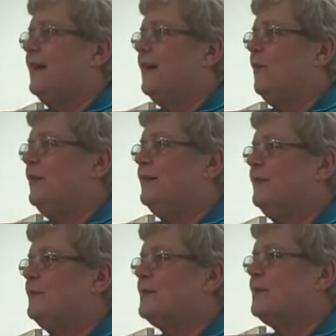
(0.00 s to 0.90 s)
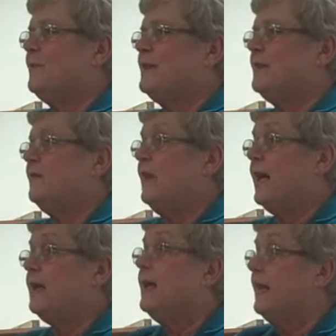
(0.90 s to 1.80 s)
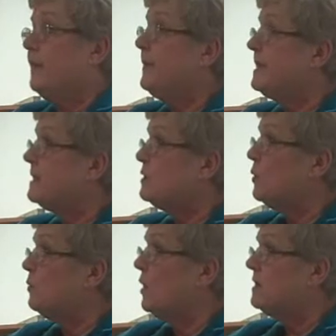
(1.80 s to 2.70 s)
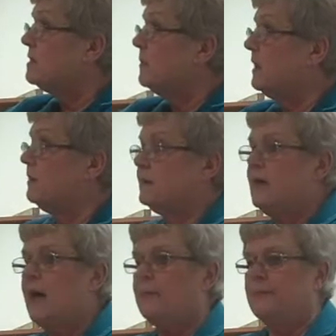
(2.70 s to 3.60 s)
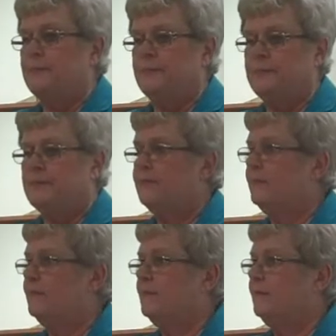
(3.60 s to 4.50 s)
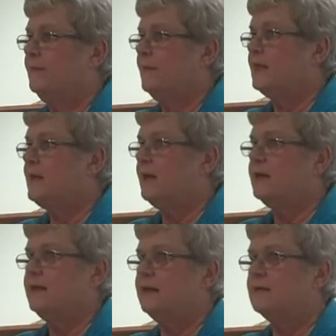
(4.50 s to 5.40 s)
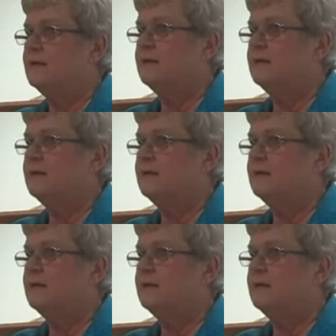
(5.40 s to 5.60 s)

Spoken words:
and all I did was squeeze it flat. That means this one wants to be on the top. That's how you tell.